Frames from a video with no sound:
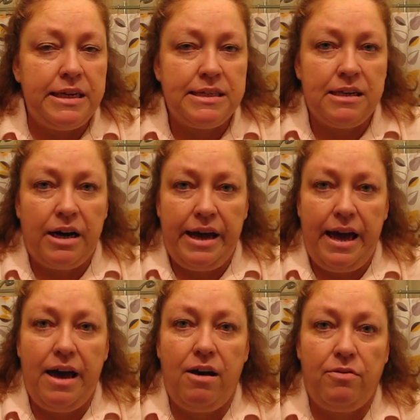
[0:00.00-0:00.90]
does not
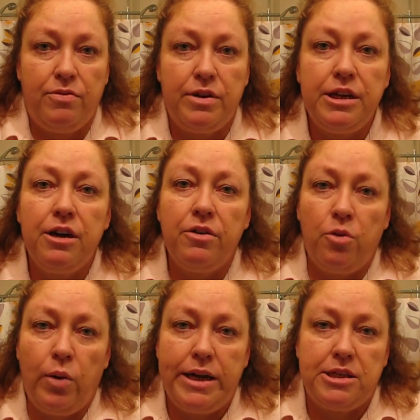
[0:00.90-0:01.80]
have near the
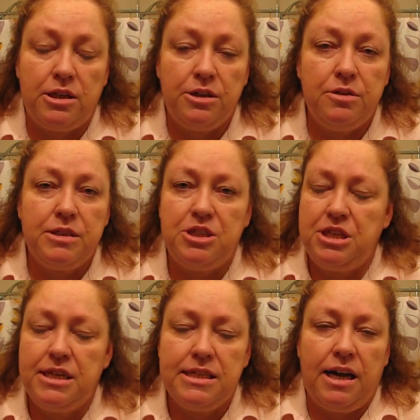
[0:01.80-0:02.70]
weight to lose, and she
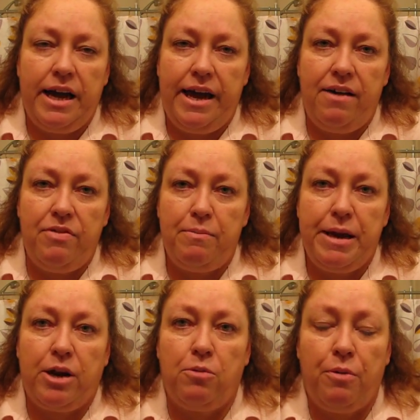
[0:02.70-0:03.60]
does not have the
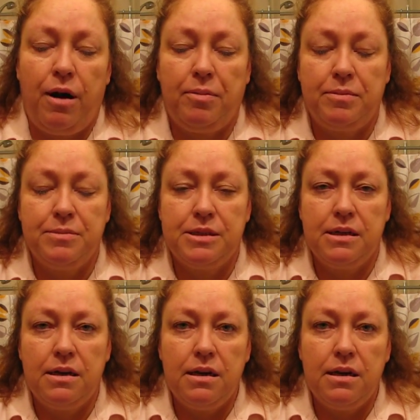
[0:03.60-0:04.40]
medical problems